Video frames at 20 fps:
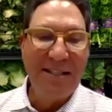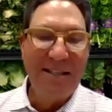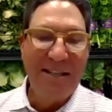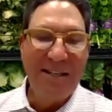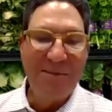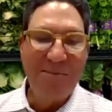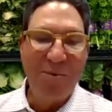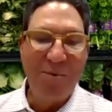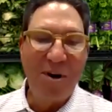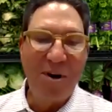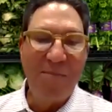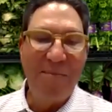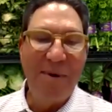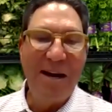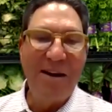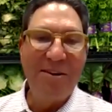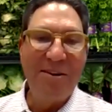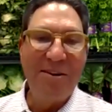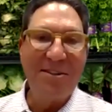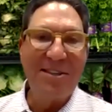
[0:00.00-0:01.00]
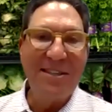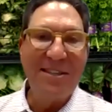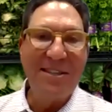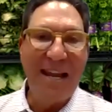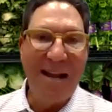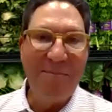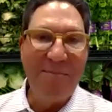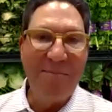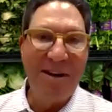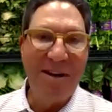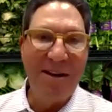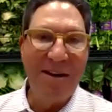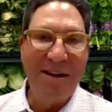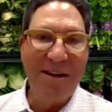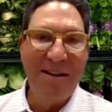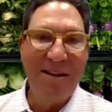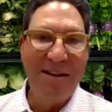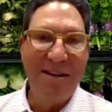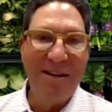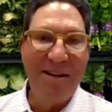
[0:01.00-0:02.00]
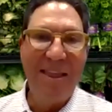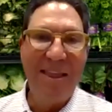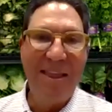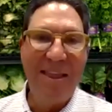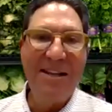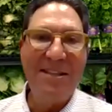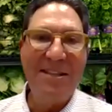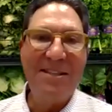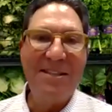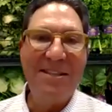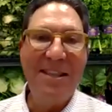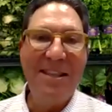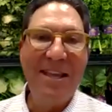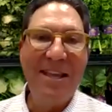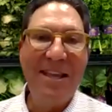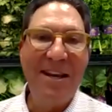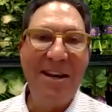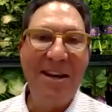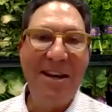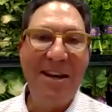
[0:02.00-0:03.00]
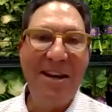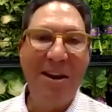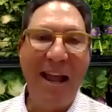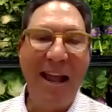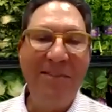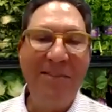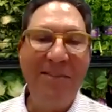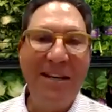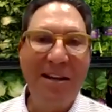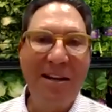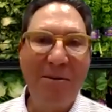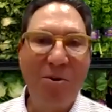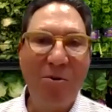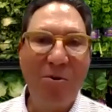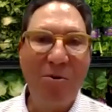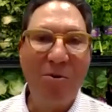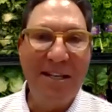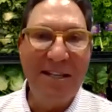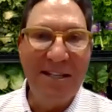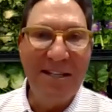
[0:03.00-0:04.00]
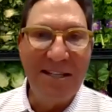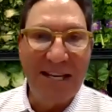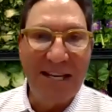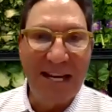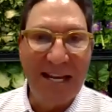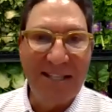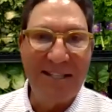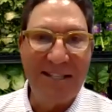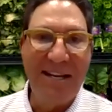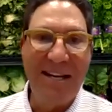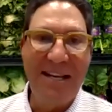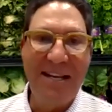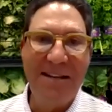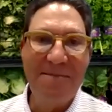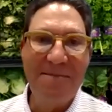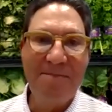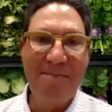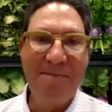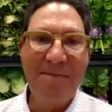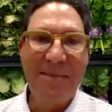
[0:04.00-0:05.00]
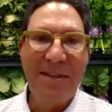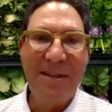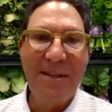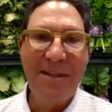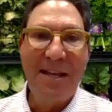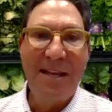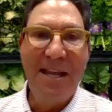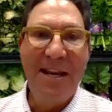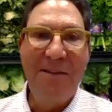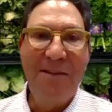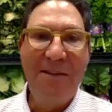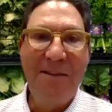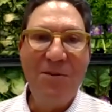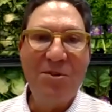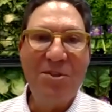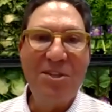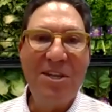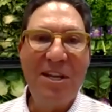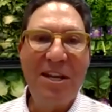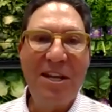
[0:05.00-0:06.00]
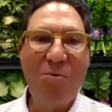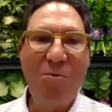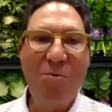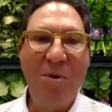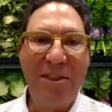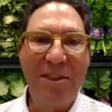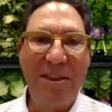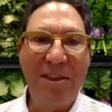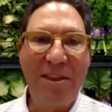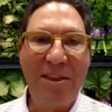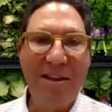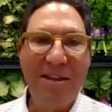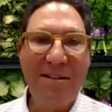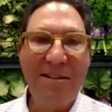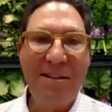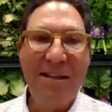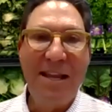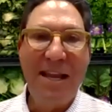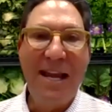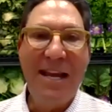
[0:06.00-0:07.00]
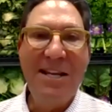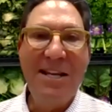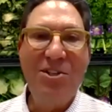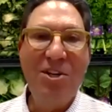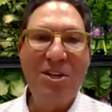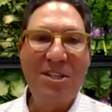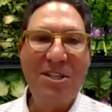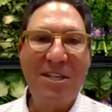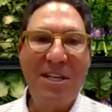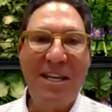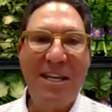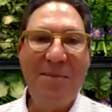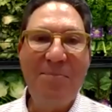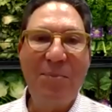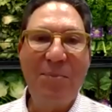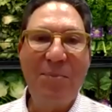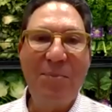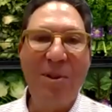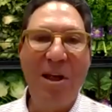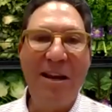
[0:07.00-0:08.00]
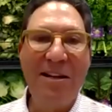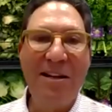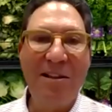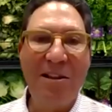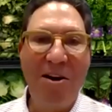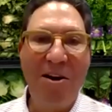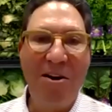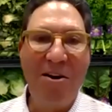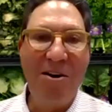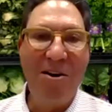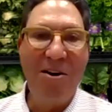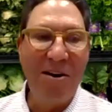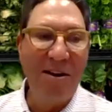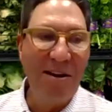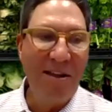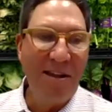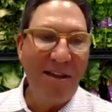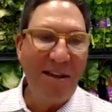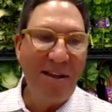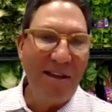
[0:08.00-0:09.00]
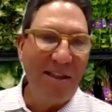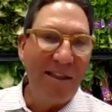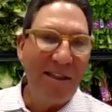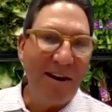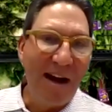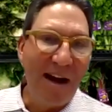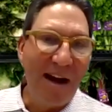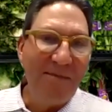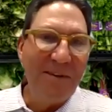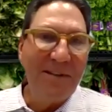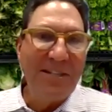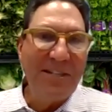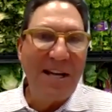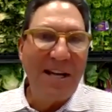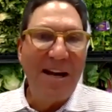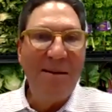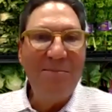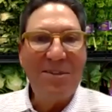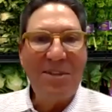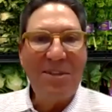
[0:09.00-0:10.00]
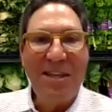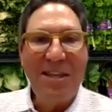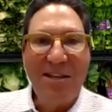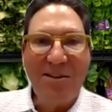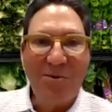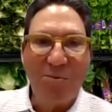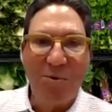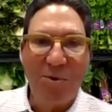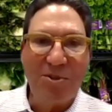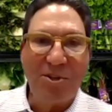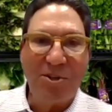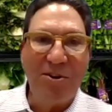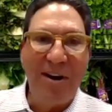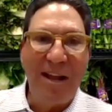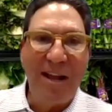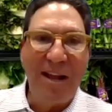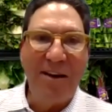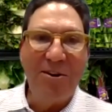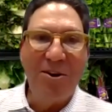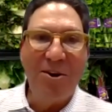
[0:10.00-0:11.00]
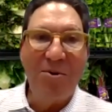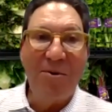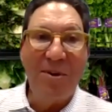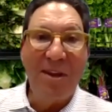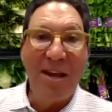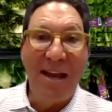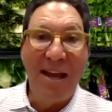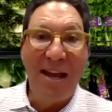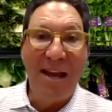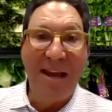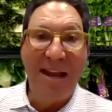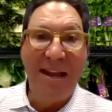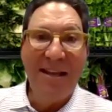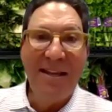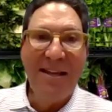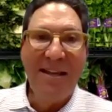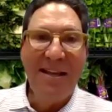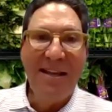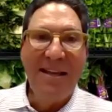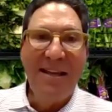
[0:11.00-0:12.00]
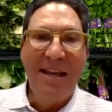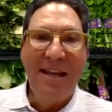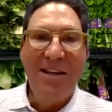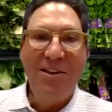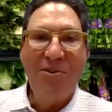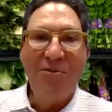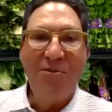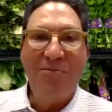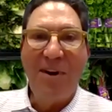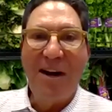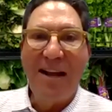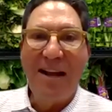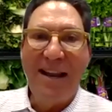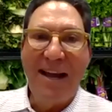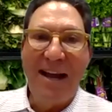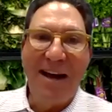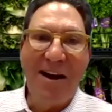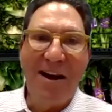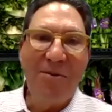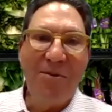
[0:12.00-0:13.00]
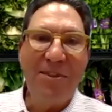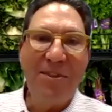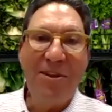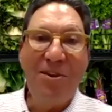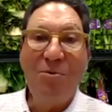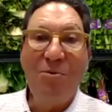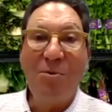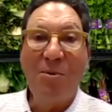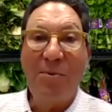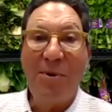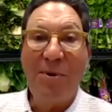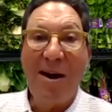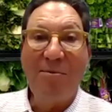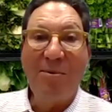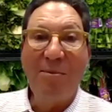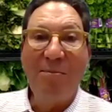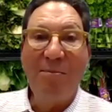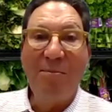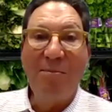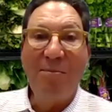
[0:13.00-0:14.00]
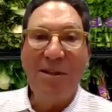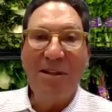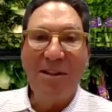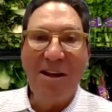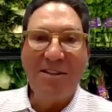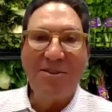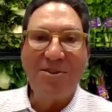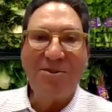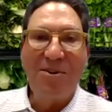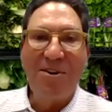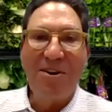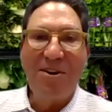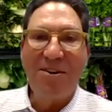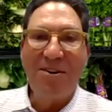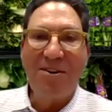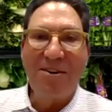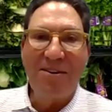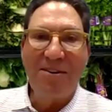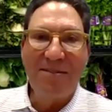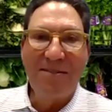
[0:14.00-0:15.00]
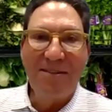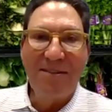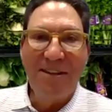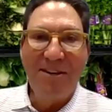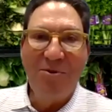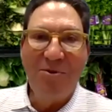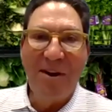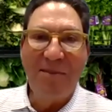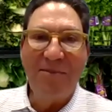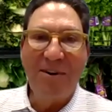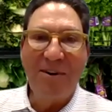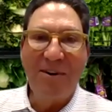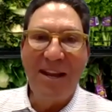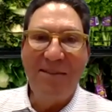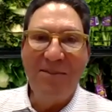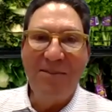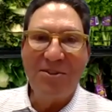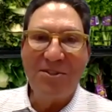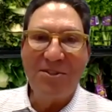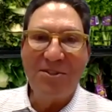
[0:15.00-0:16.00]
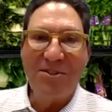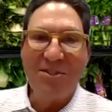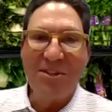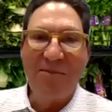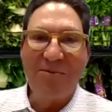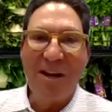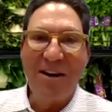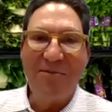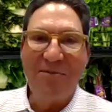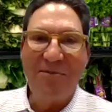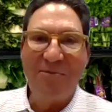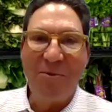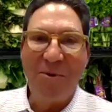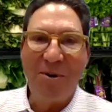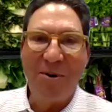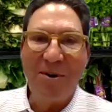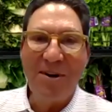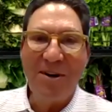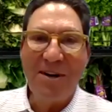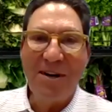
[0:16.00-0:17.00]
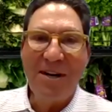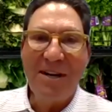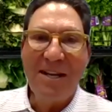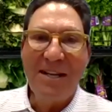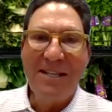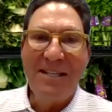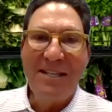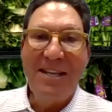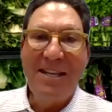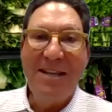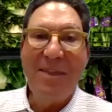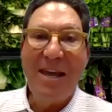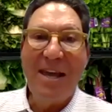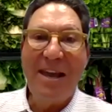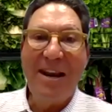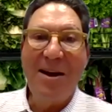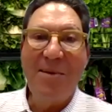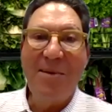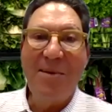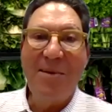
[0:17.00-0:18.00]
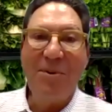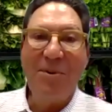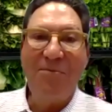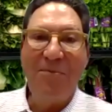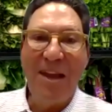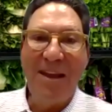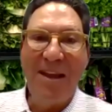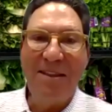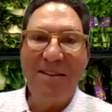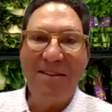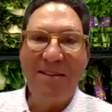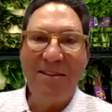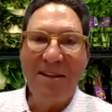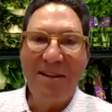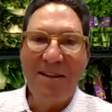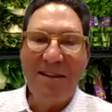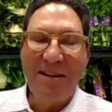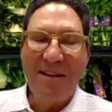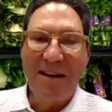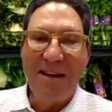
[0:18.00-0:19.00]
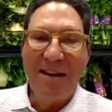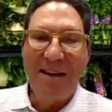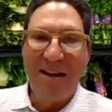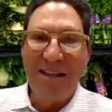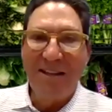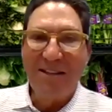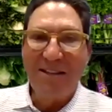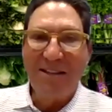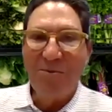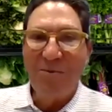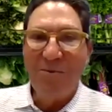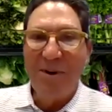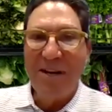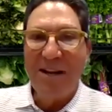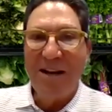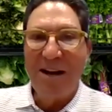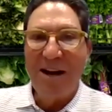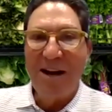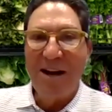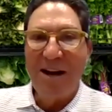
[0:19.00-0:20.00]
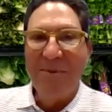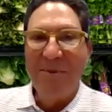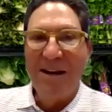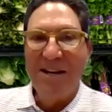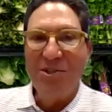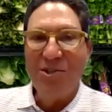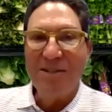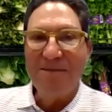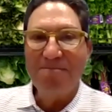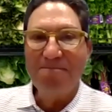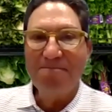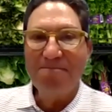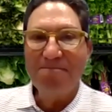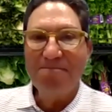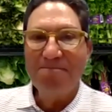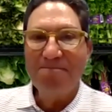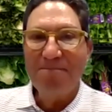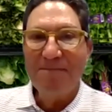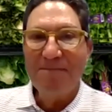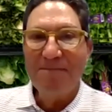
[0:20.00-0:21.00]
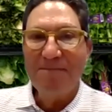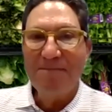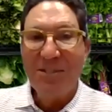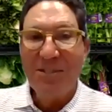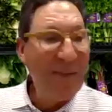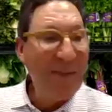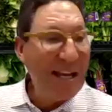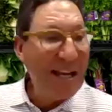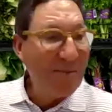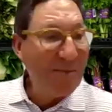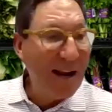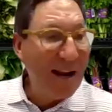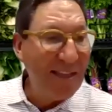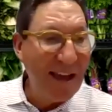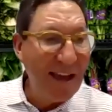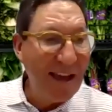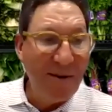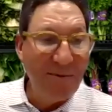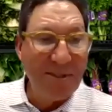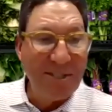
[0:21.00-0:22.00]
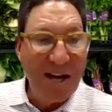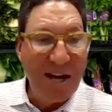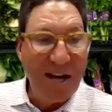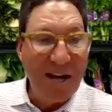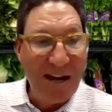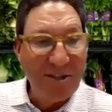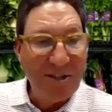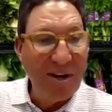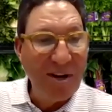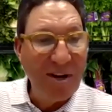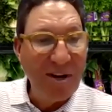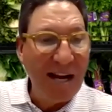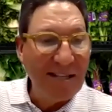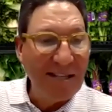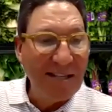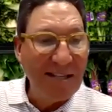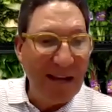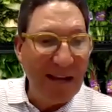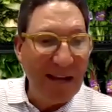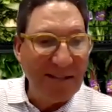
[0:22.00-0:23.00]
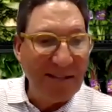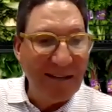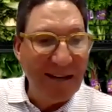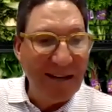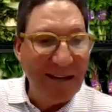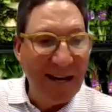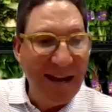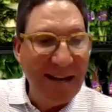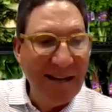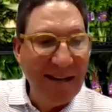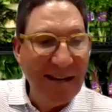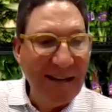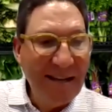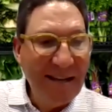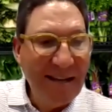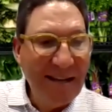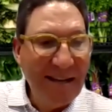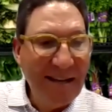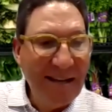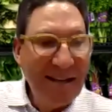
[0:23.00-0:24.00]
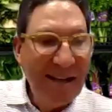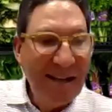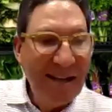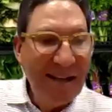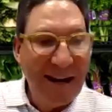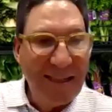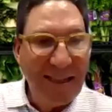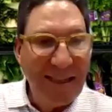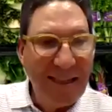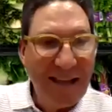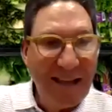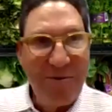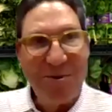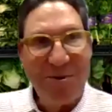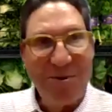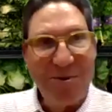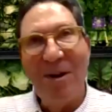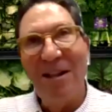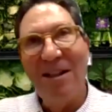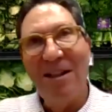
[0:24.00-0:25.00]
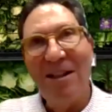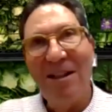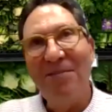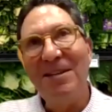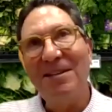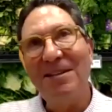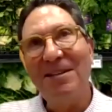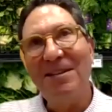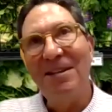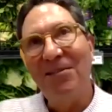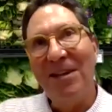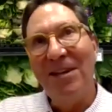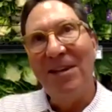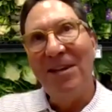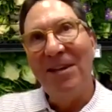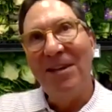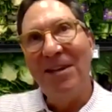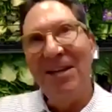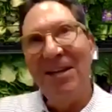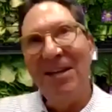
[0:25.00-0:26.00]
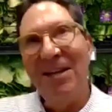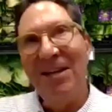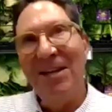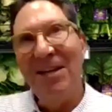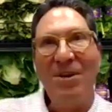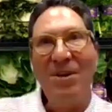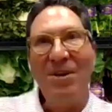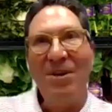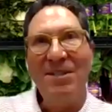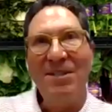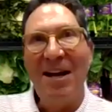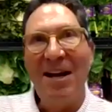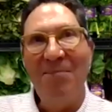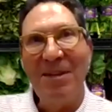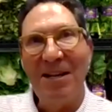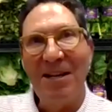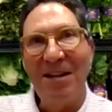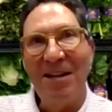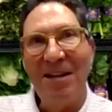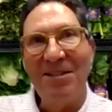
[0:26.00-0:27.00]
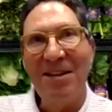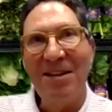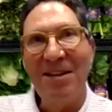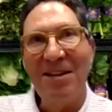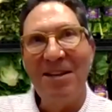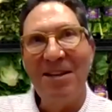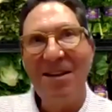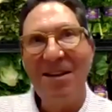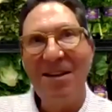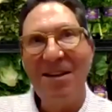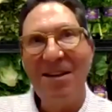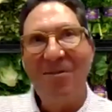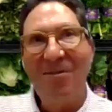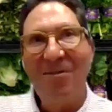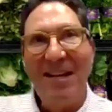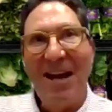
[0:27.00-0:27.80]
is more about stamina than it's than having great intensity. And if you stick with it and just keep plodding along, that oftentimes things will turn out okay, and you'll find out that you were probably a lot stronger than you ever gave yourself credit for. Team that up with faith, and I think it's a winning combination. So that's what I thought I would talk to you guys about today. And I thought it was relevant to, at this point in time because right now